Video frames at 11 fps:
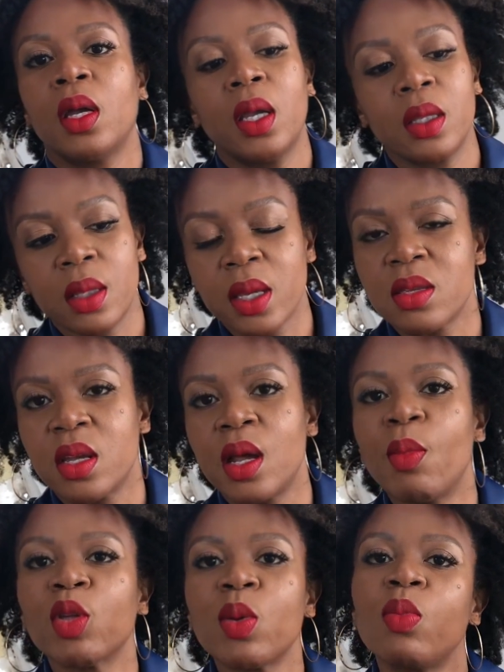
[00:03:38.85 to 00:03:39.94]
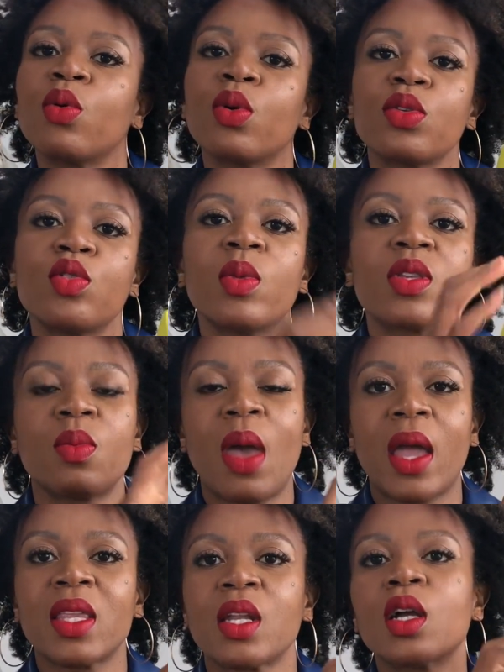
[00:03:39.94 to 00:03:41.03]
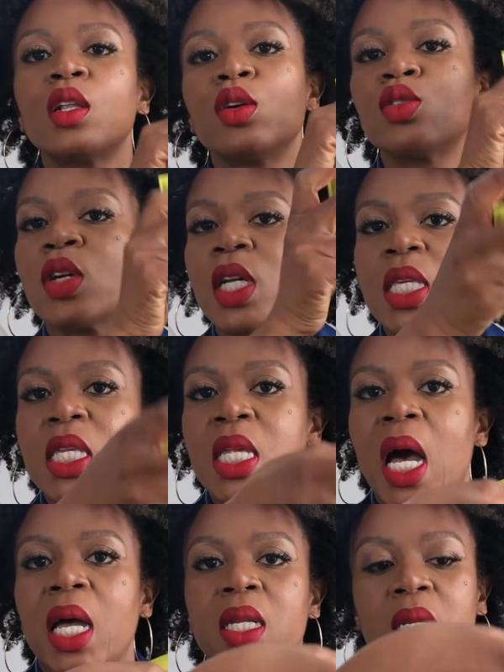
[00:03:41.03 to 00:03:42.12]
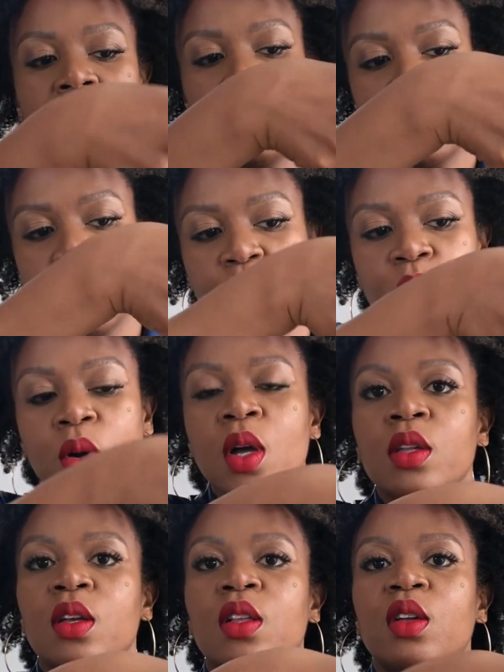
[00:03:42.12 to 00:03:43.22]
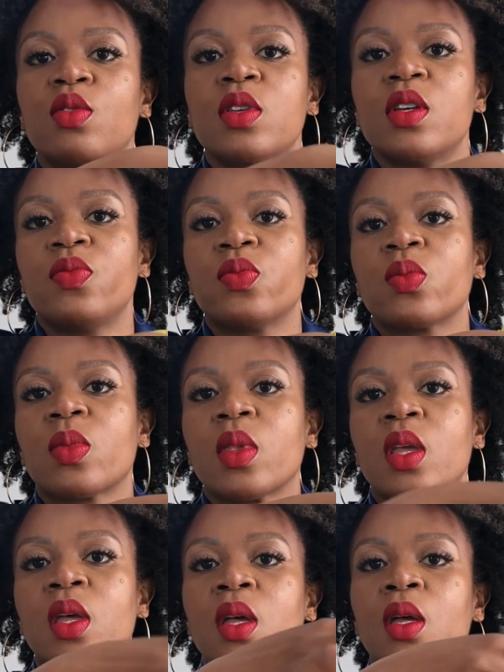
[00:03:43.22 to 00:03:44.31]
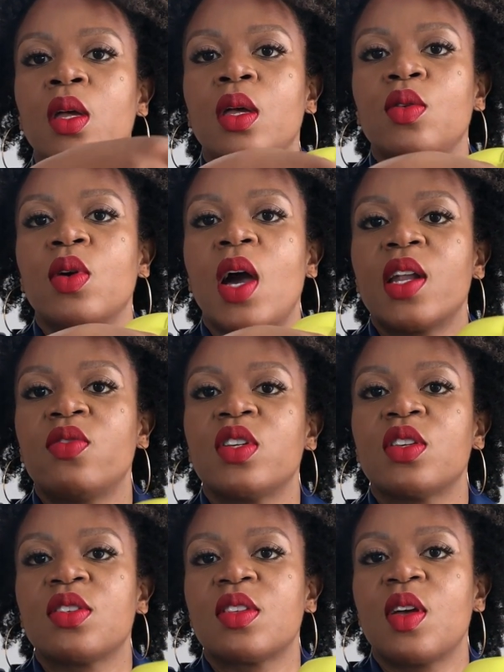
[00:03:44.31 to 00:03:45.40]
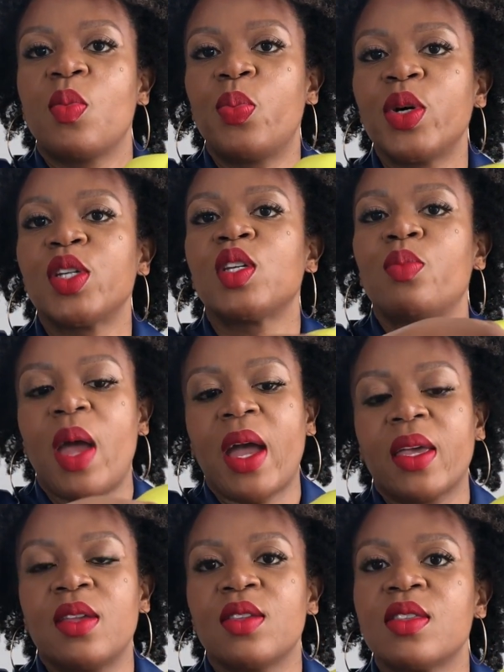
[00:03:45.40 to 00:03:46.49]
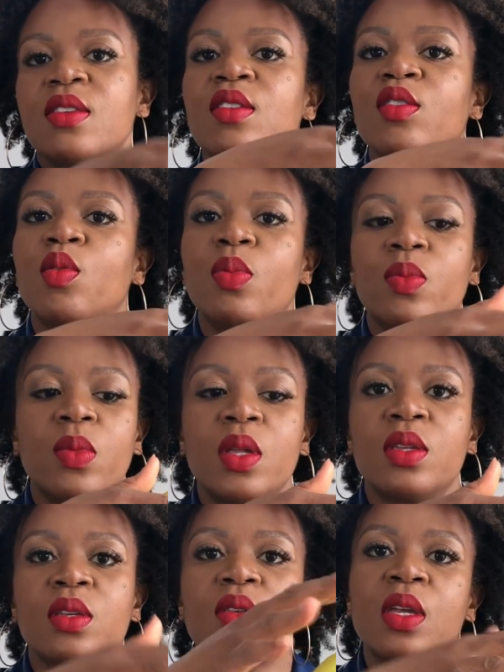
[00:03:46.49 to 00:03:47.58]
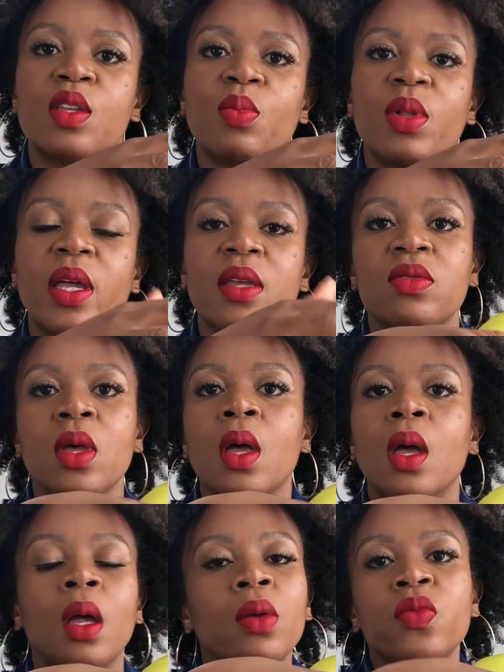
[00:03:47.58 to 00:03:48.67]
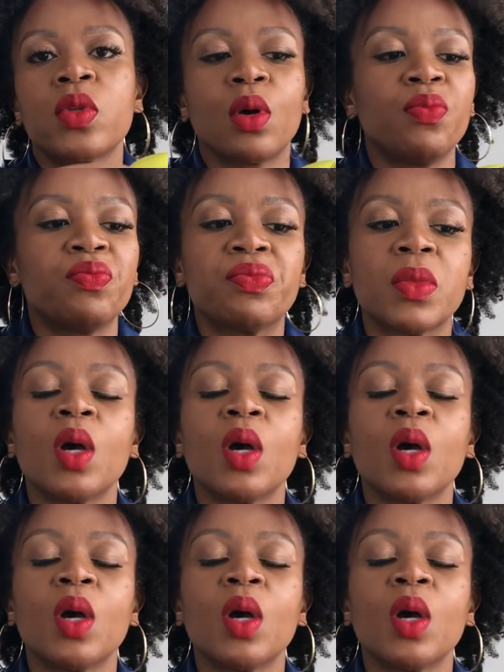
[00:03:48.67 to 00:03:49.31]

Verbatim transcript: It's like I said, most people will assume it's a magnetic closure. It's not. And so to close it, you kind of just push it back into this little, into, into place. So